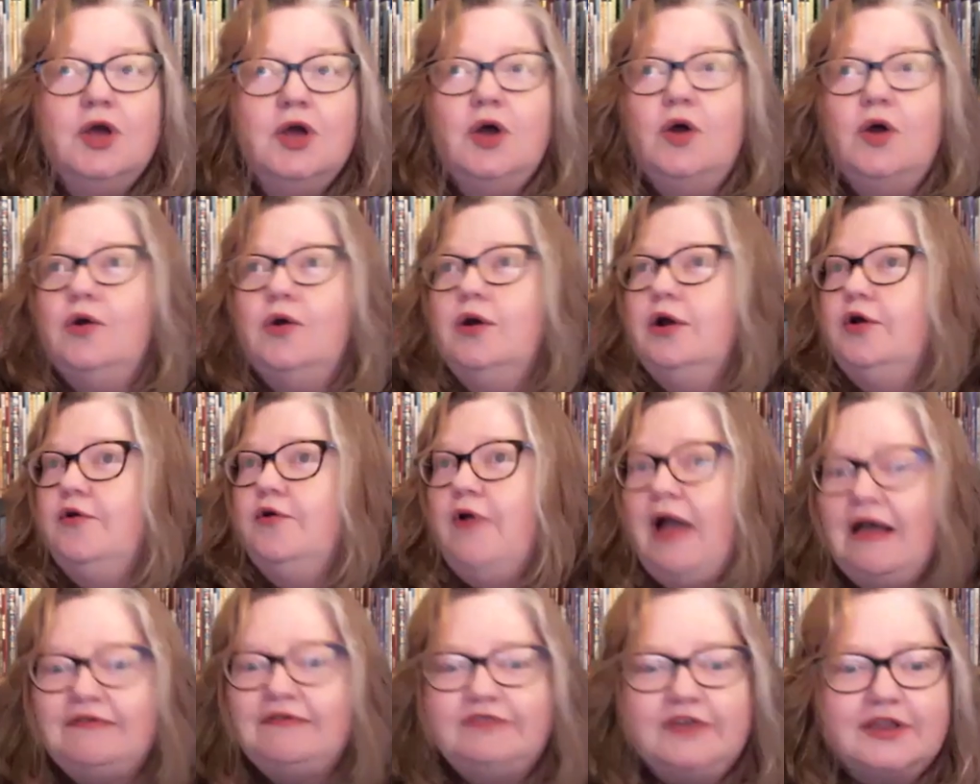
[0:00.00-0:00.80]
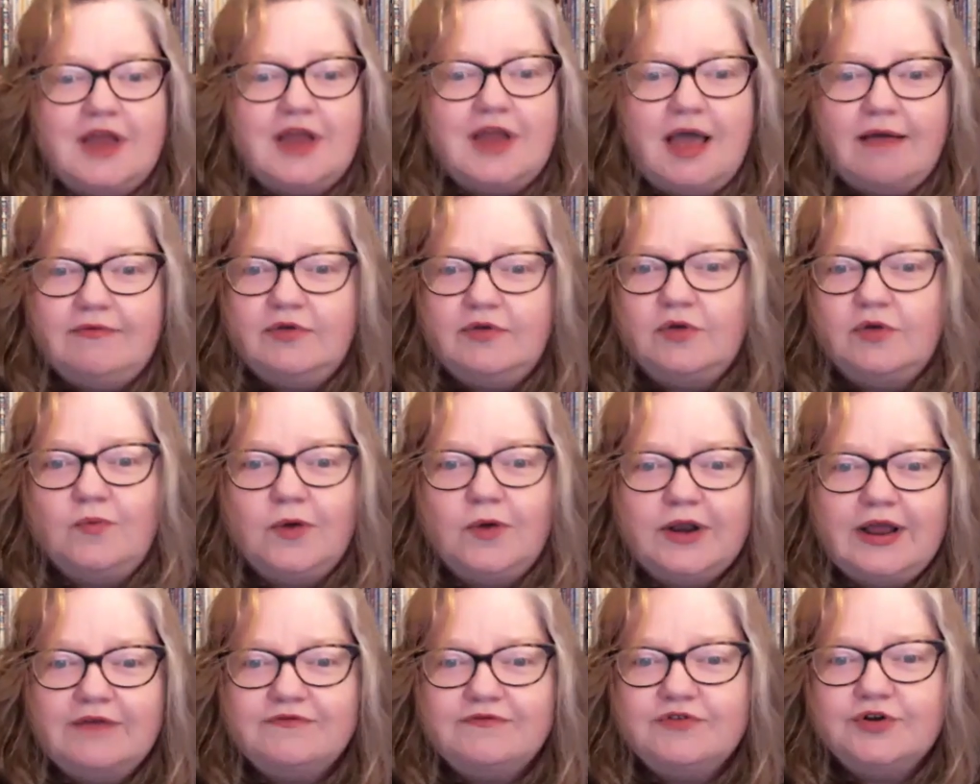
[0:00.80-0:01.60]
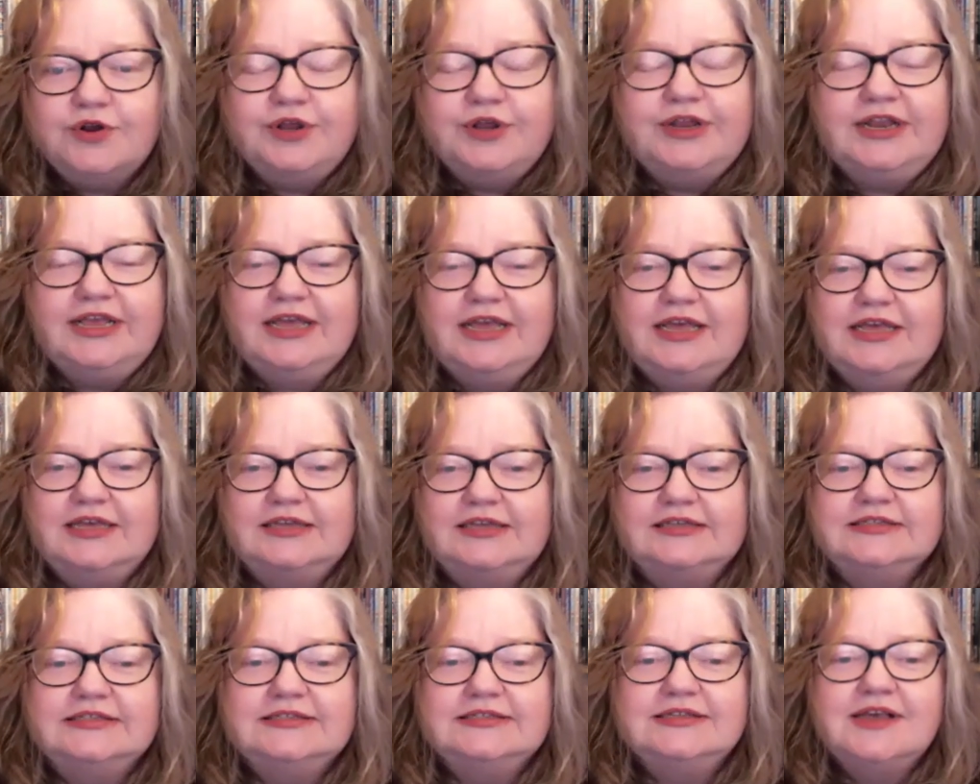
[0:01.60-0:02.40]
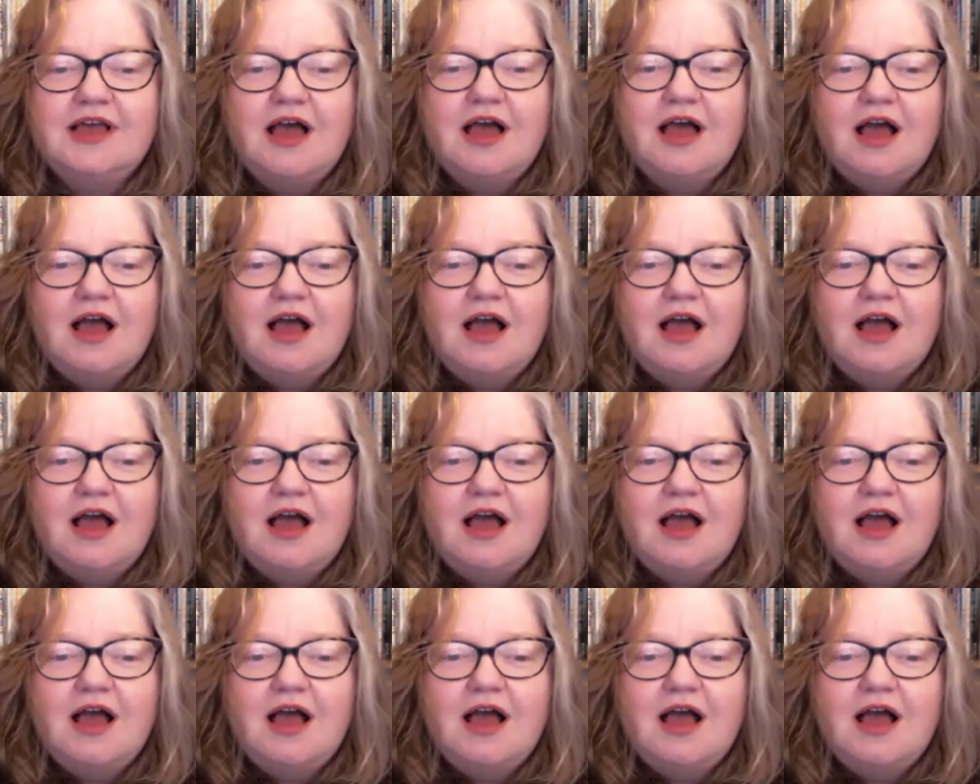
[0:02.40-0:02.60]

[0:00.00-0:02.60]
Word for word: or a graphic novel, whatever it is,